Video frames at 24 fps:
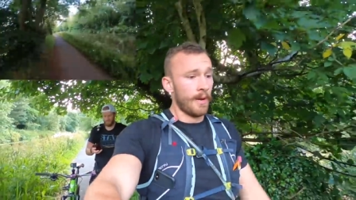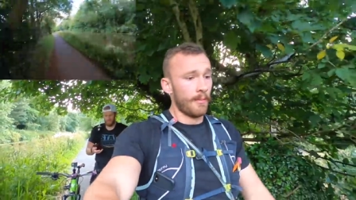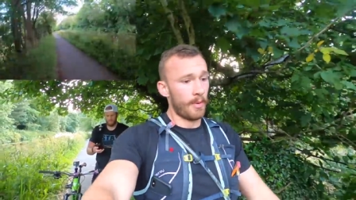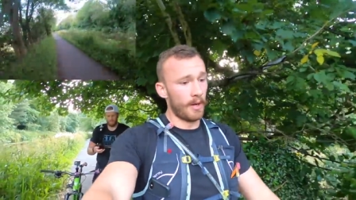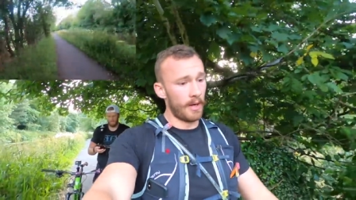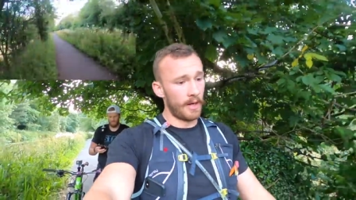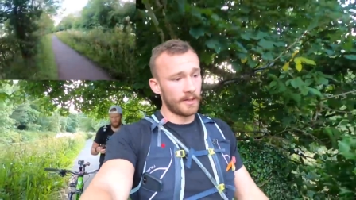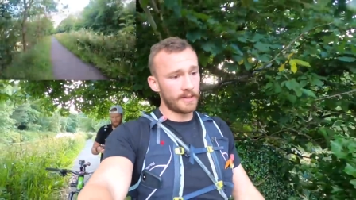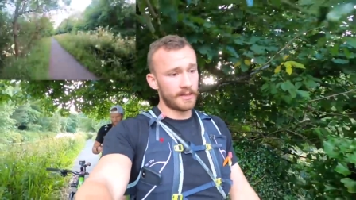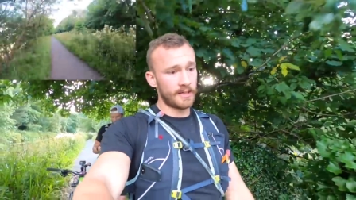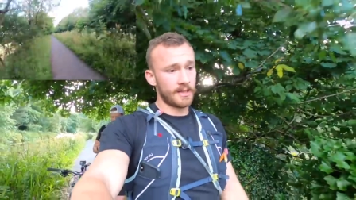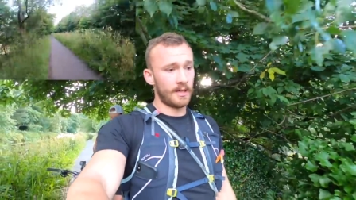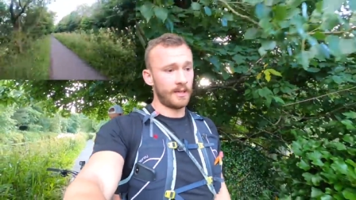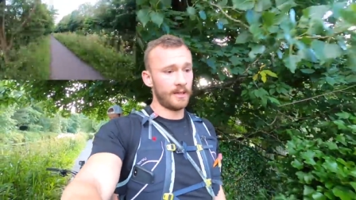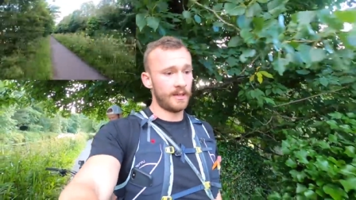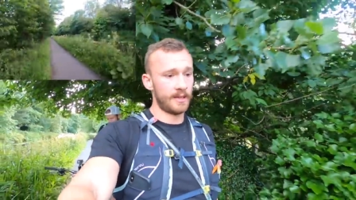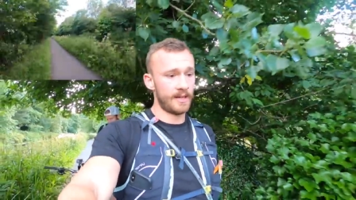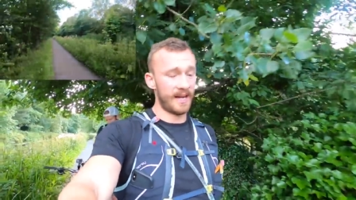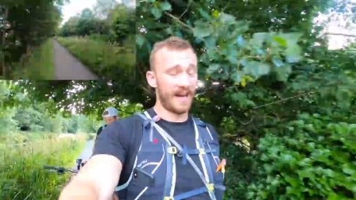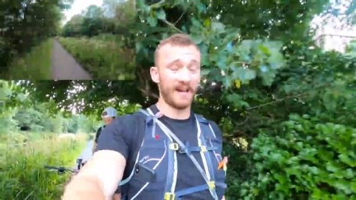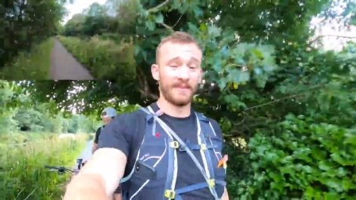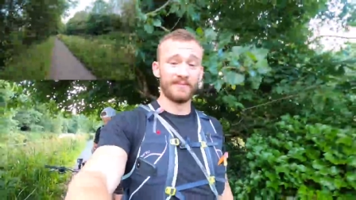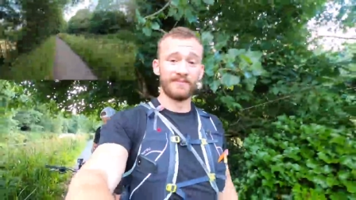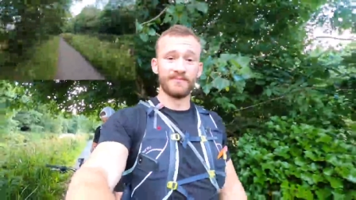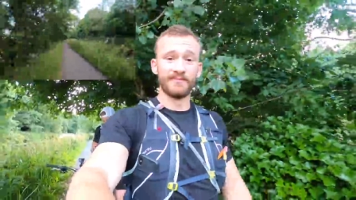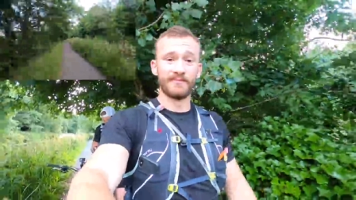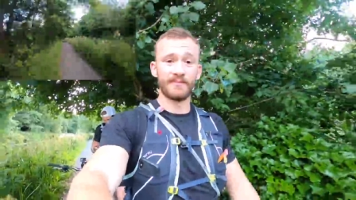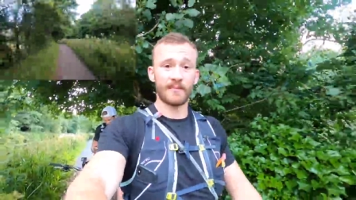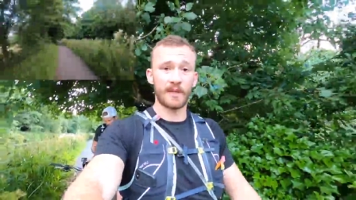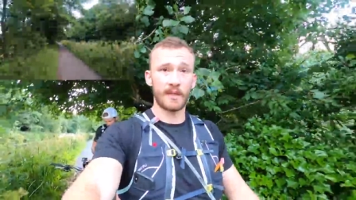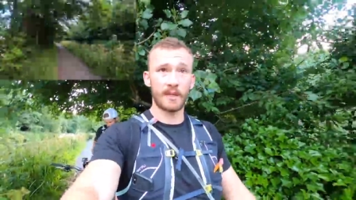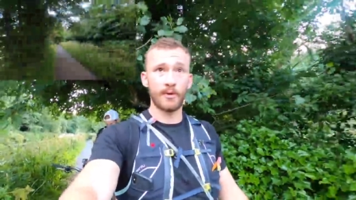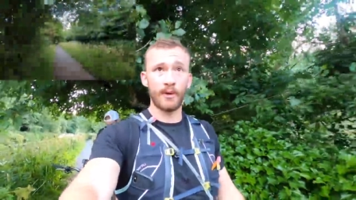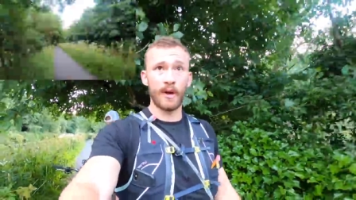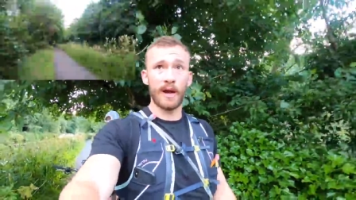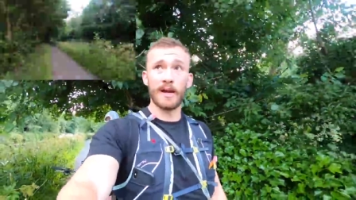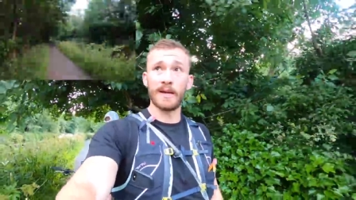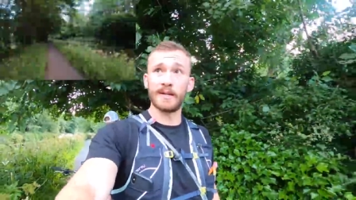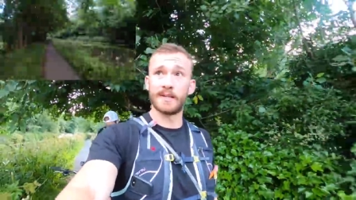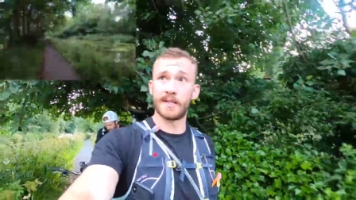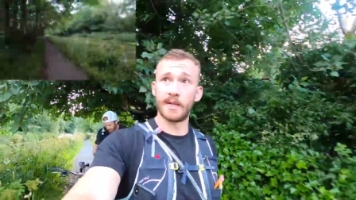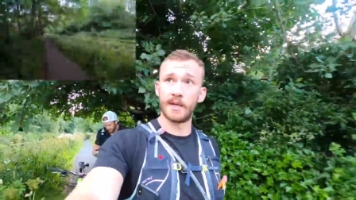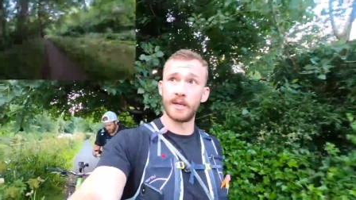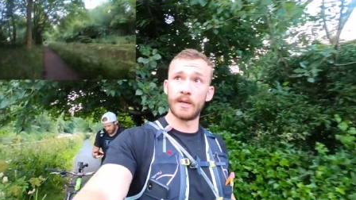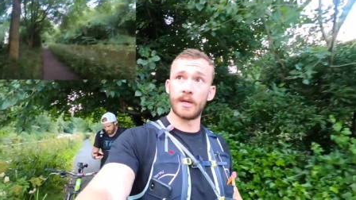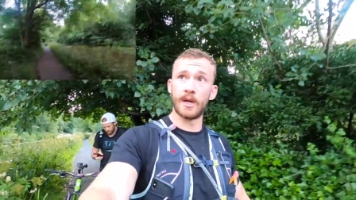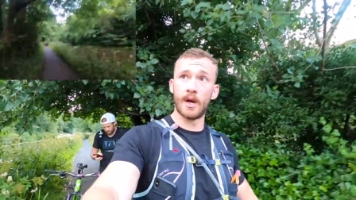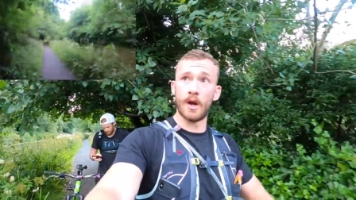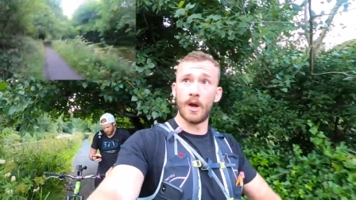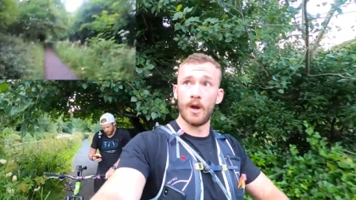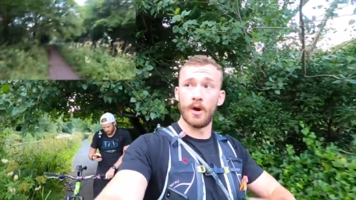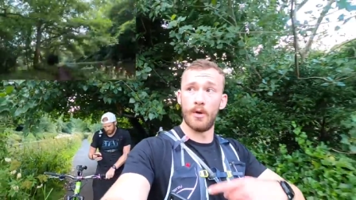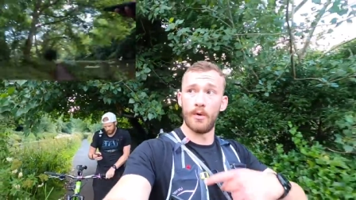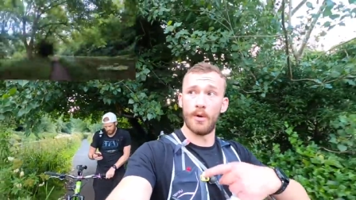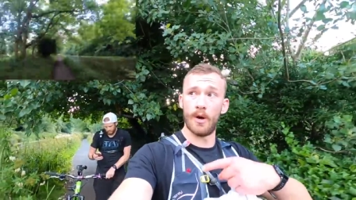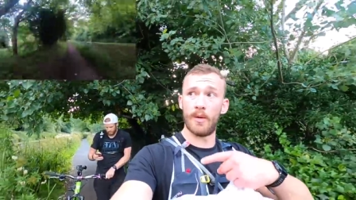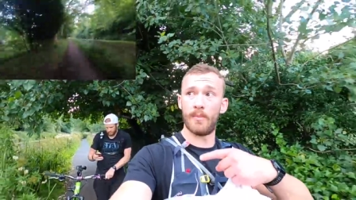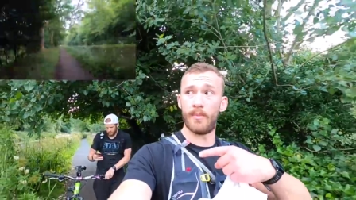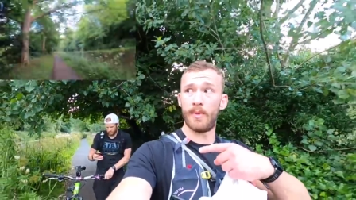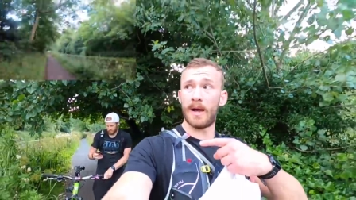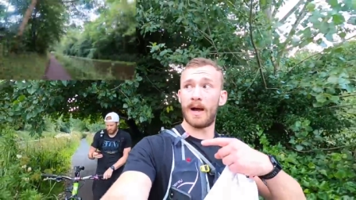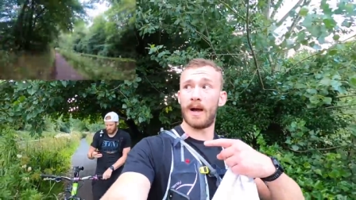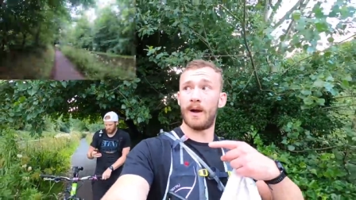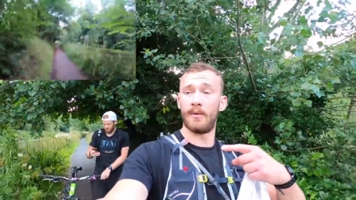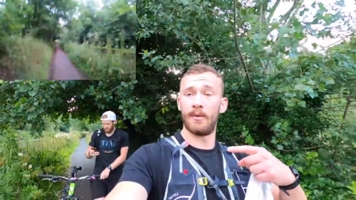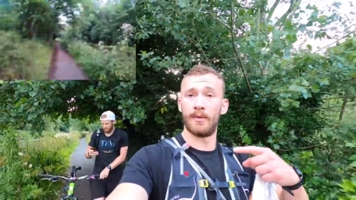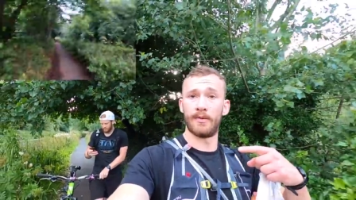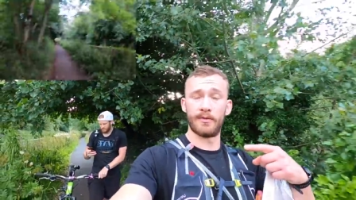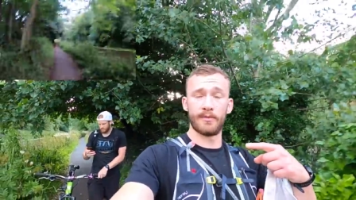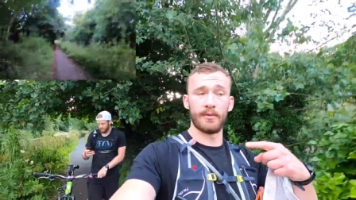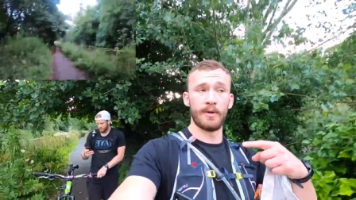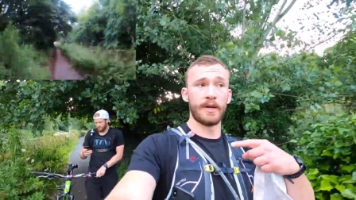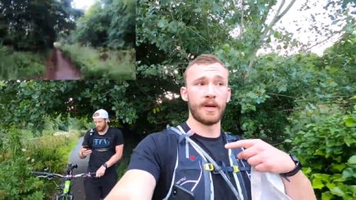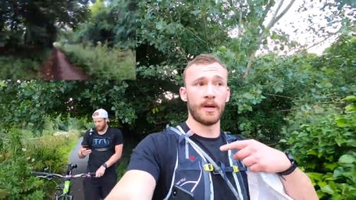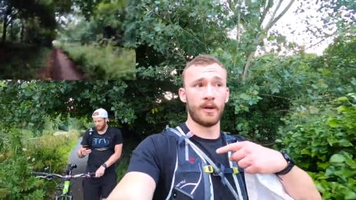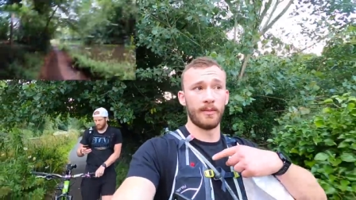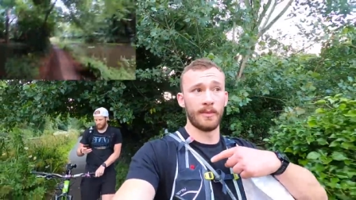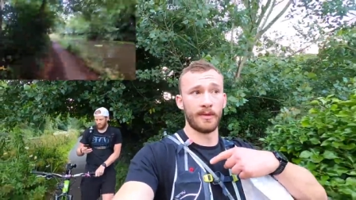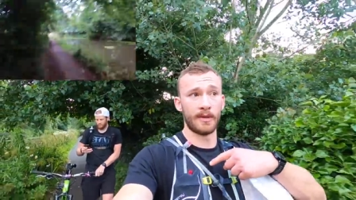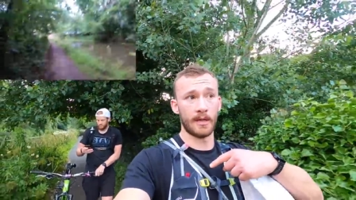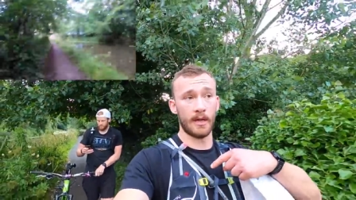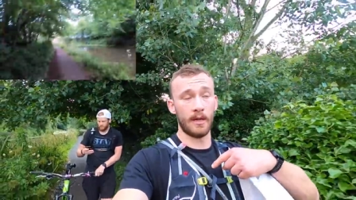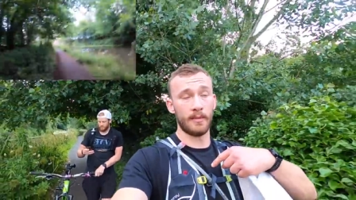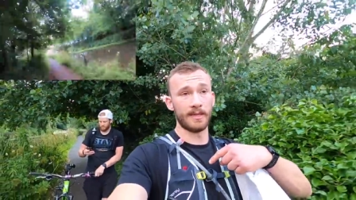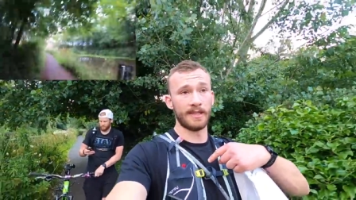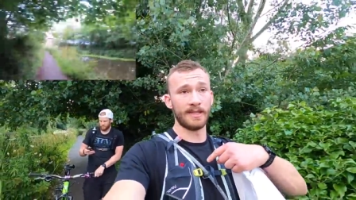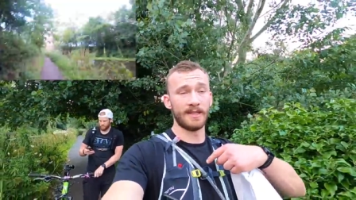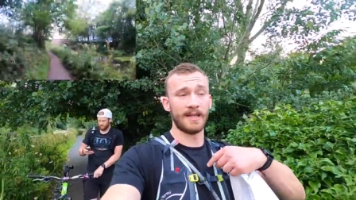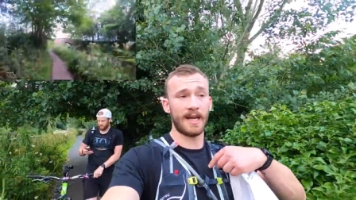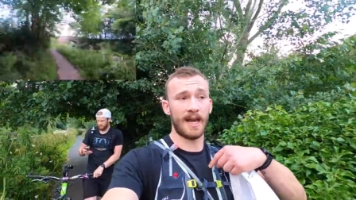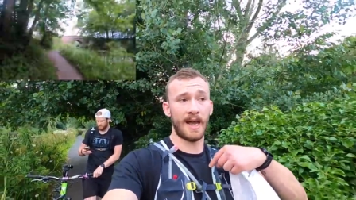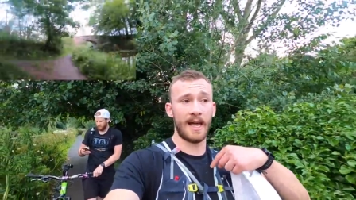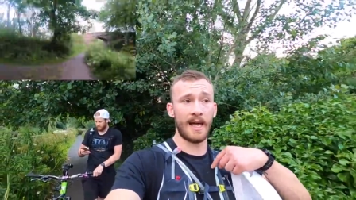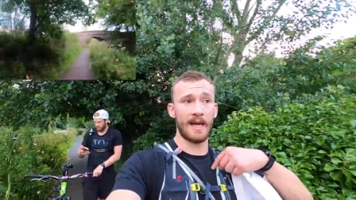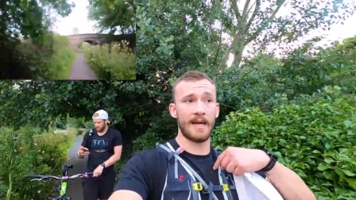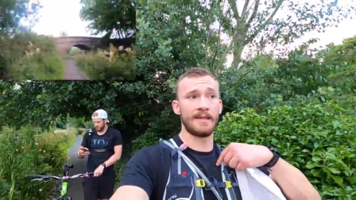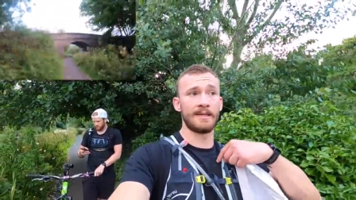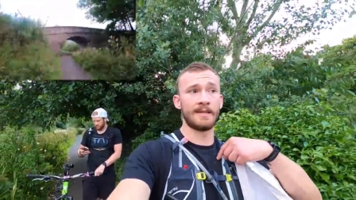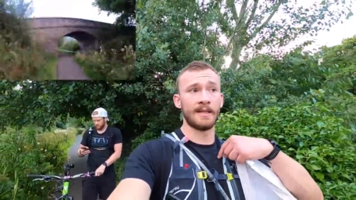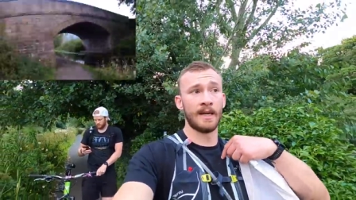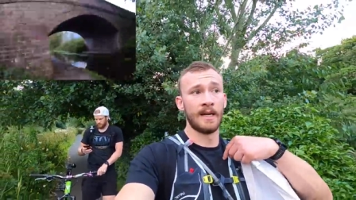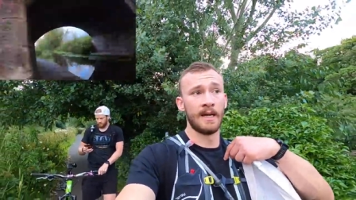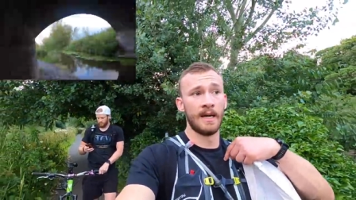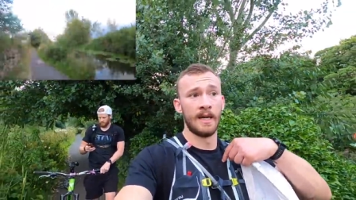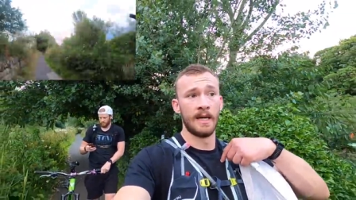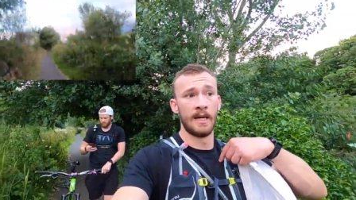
But yeah, Craig's going to go about 3 kilometers ahead.